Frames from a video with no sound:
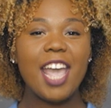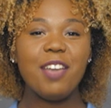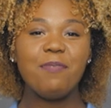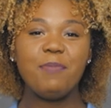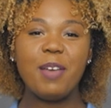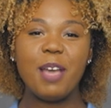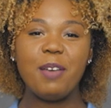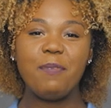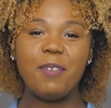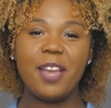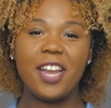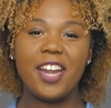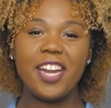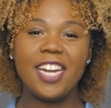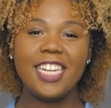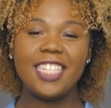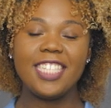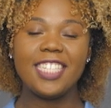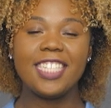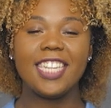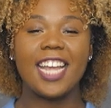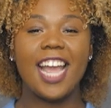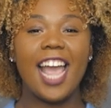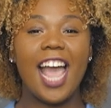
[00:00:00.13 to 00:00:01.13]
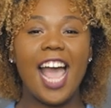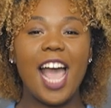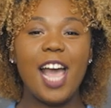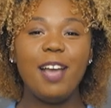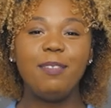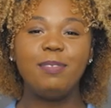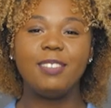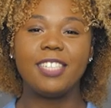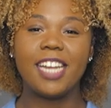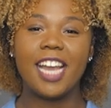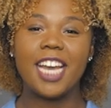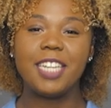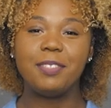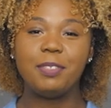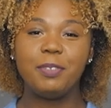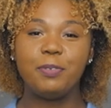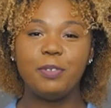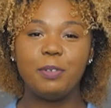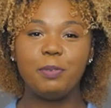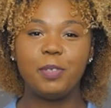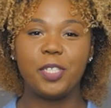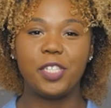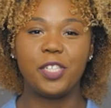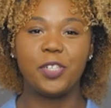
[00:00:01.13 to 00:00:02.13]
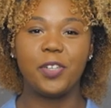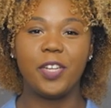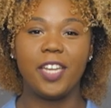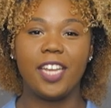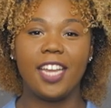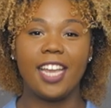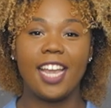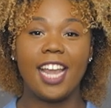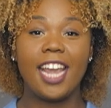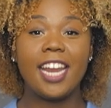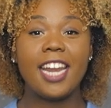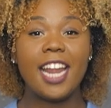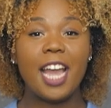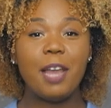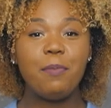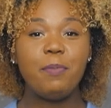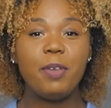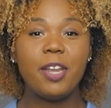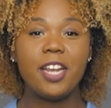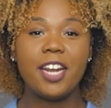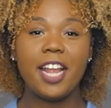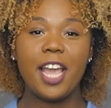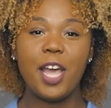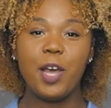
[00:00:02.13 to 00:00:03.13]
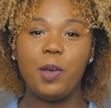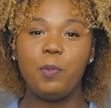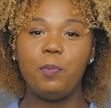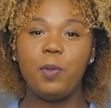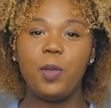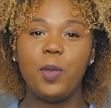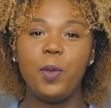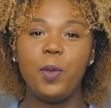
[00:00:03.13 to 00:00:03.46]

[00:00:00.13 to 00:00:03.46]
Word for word: Hey pet parent, I'm Jasmine from Chewy, and I'm here to help